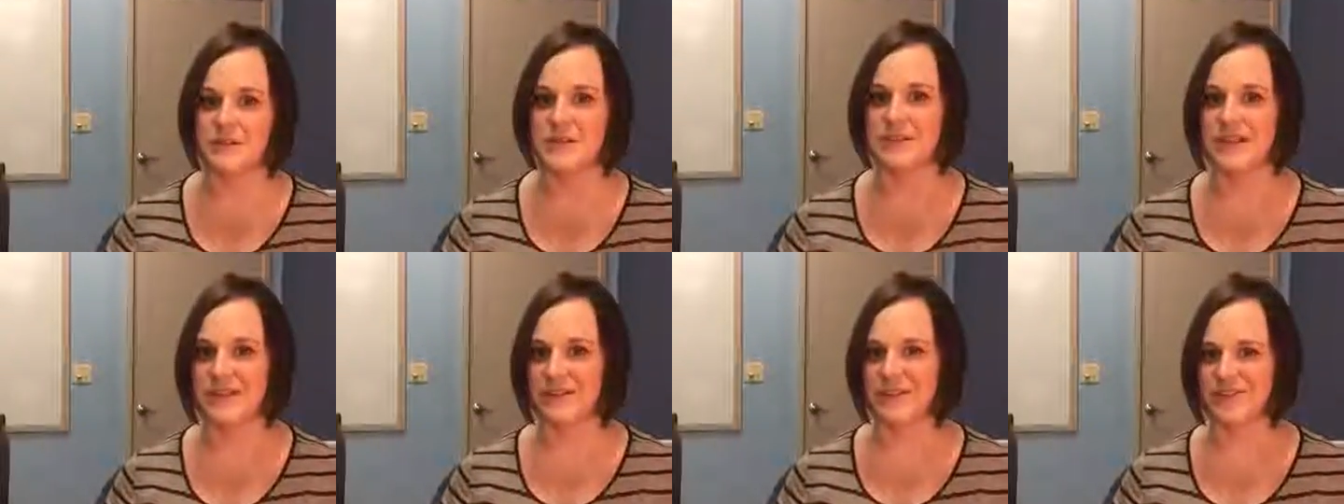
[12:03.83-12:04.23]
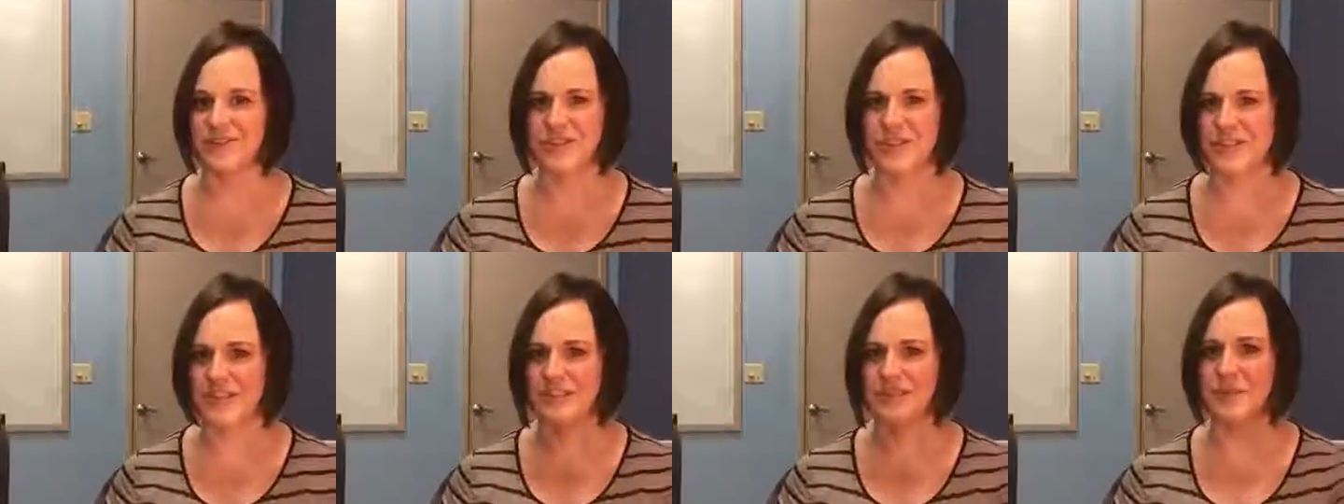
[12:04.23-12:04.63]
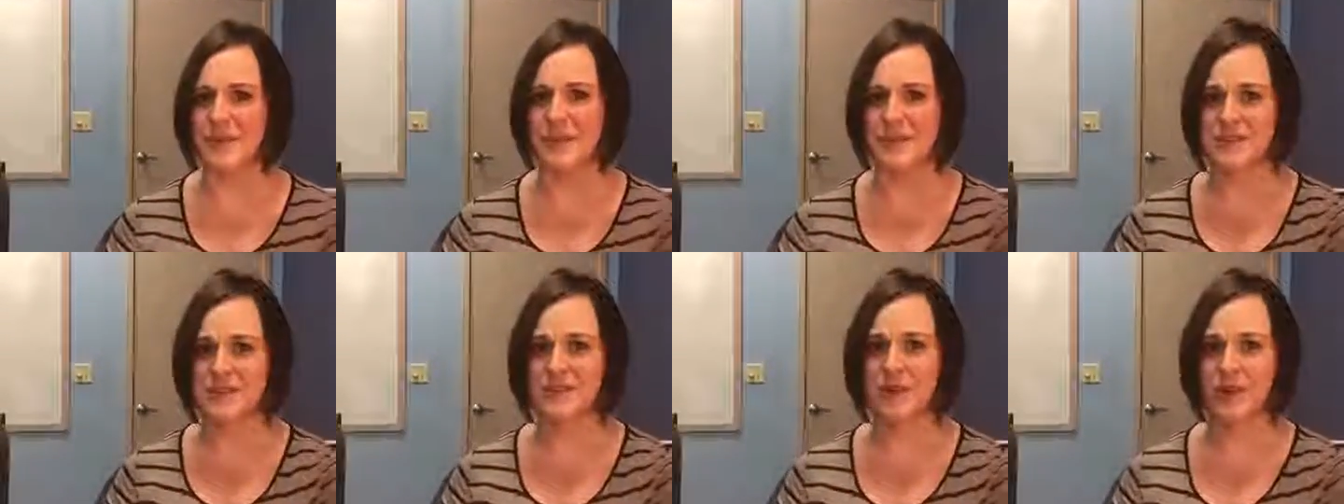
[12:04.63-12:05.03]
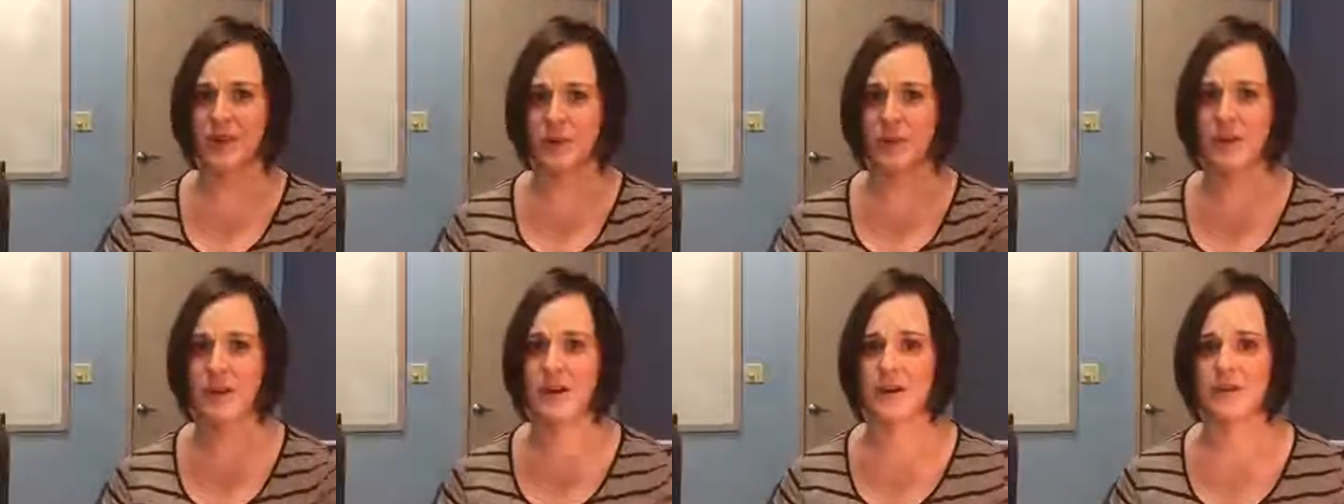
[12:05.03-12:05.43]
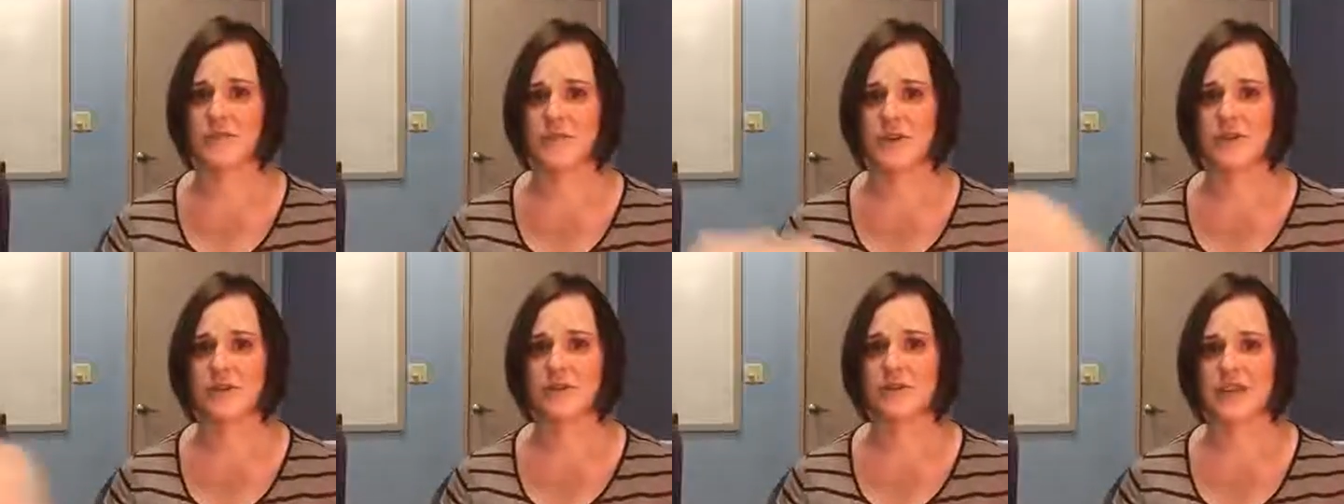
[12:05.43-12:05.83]
technology doesn't have to be this hardware,
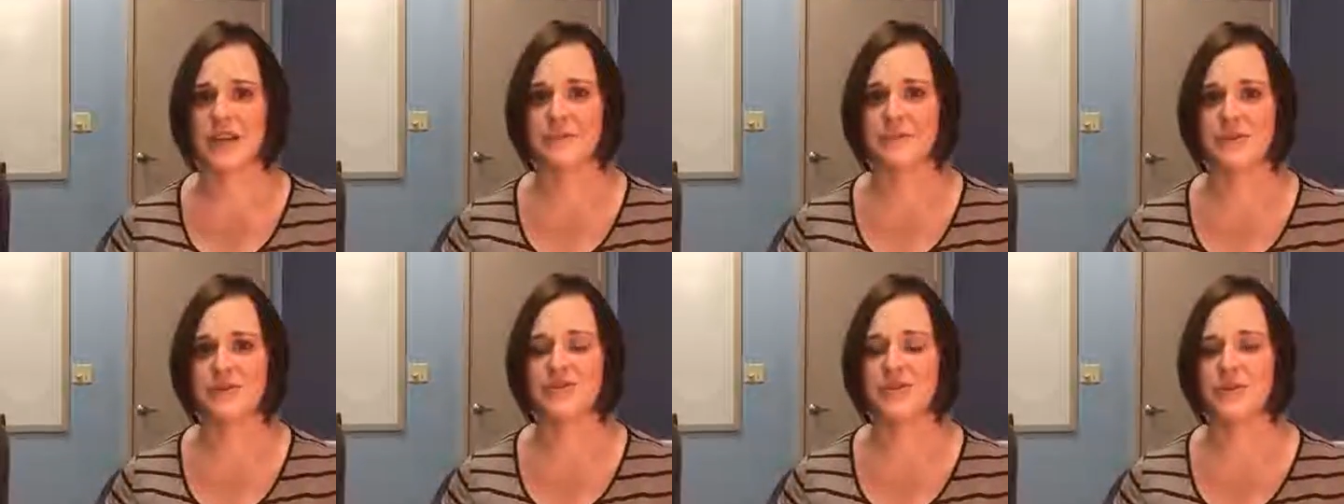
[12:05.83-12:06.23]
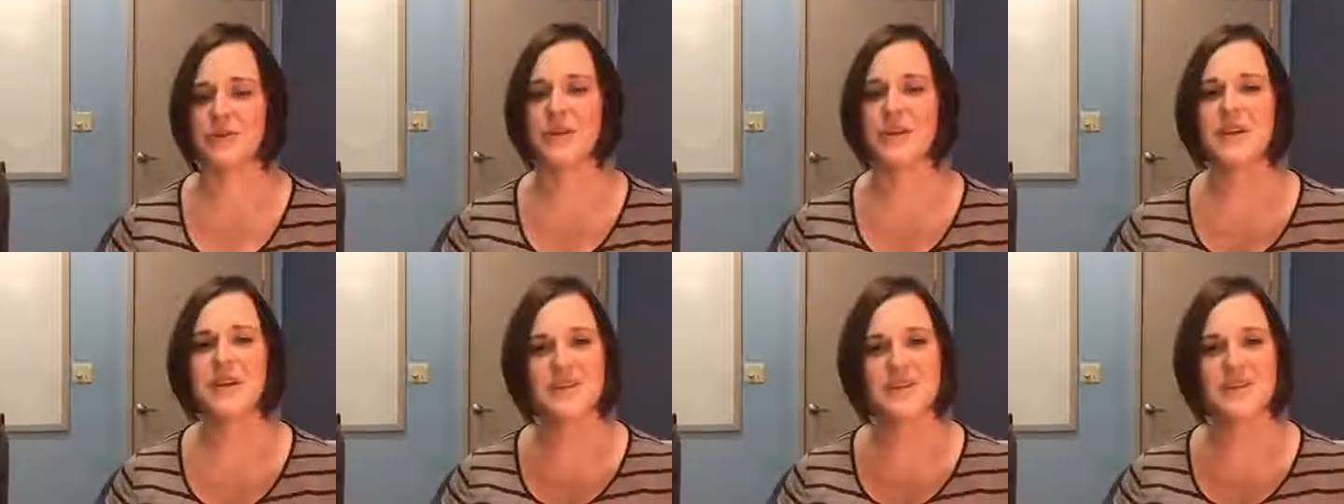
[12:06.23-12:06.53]
computer type issue.